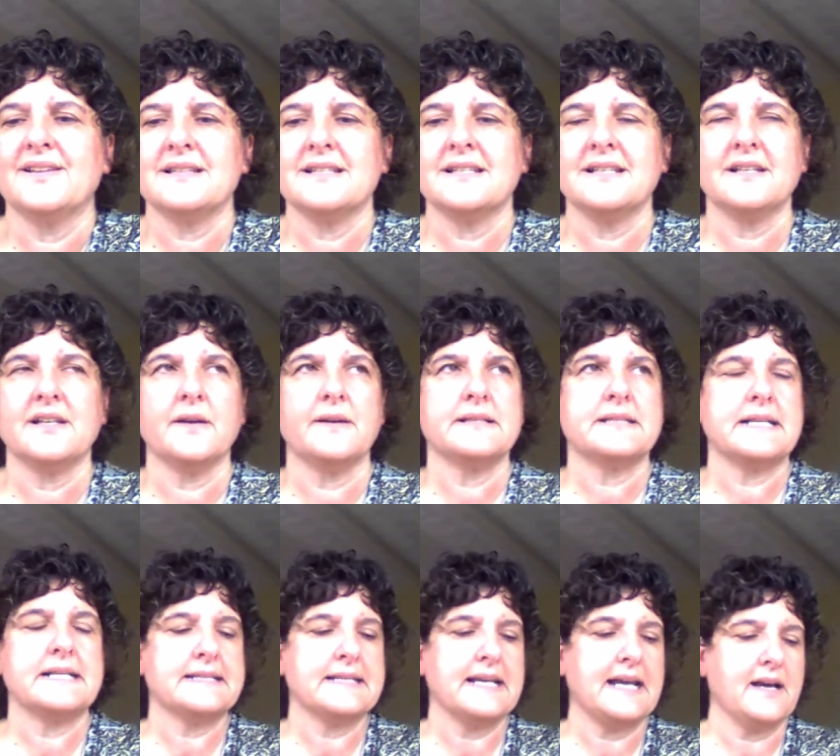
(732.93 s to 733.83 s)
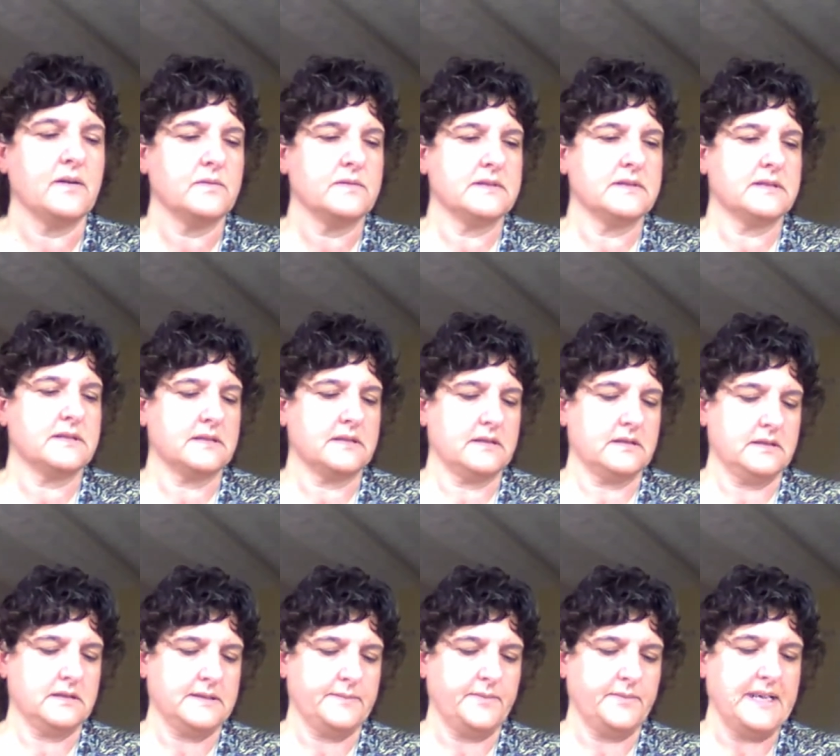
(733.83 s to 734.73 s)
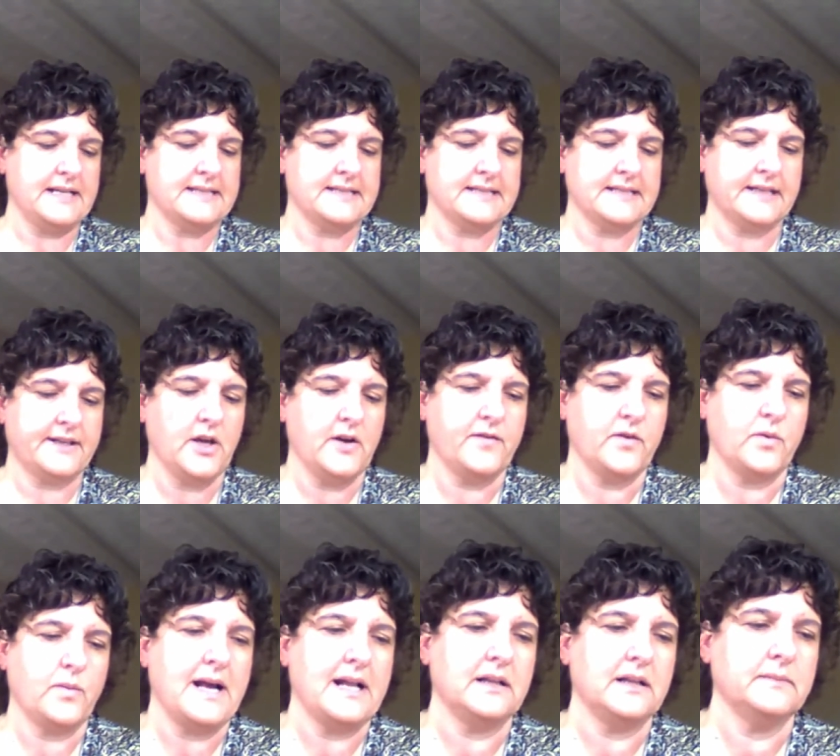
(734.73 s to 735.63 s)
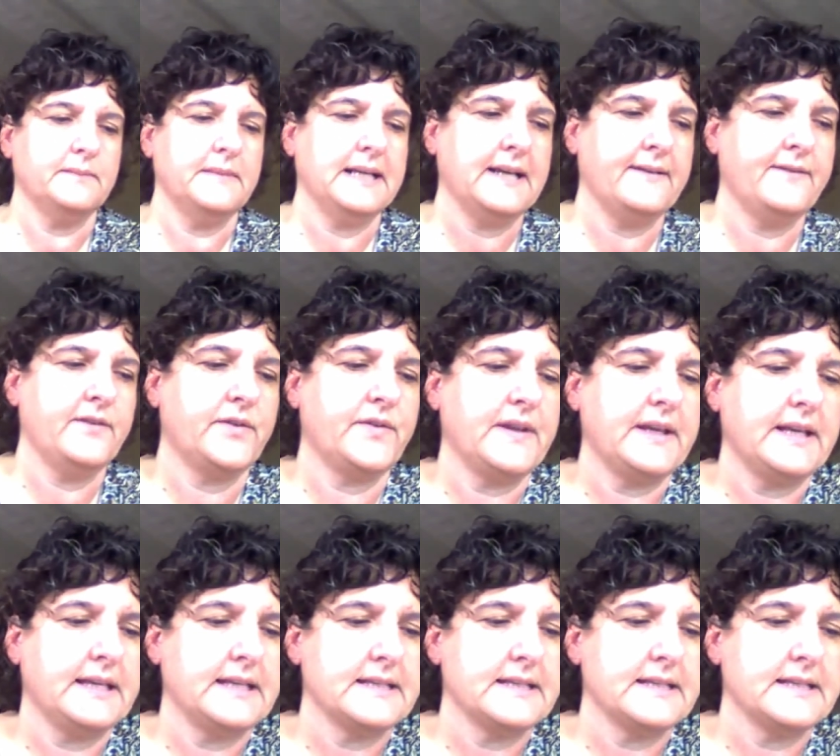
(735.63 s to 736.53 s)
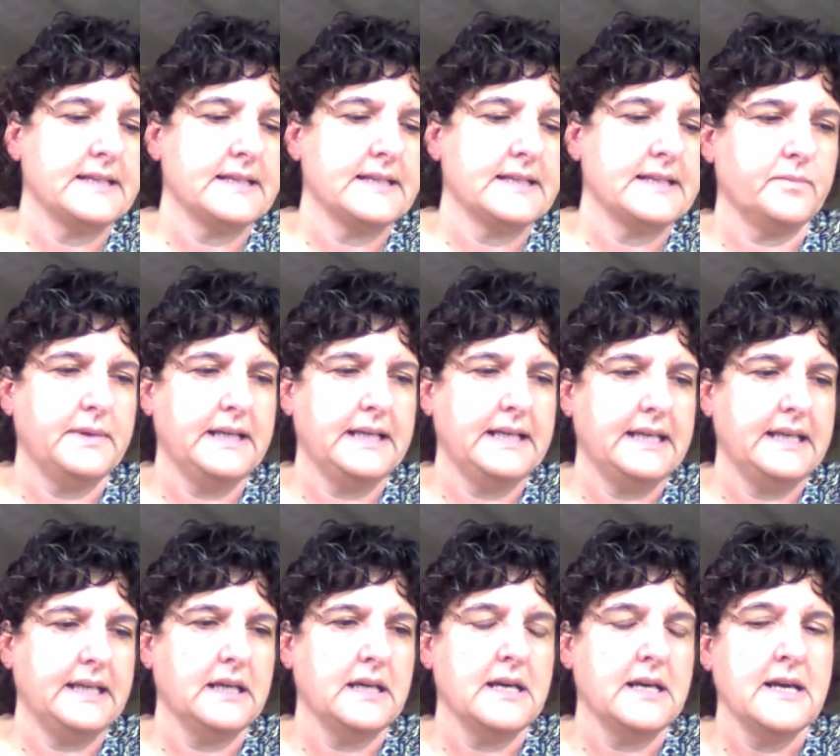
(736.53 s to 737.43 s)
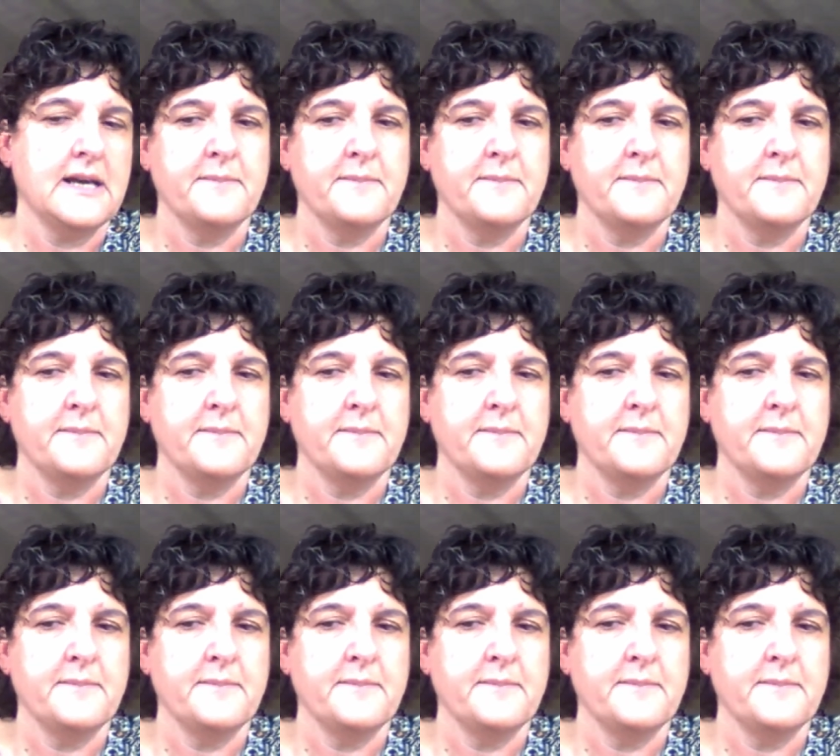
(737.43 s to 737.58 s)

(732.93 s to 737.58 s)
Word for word: you know, it, it sounds depressing and overwhelming if you think it's all me.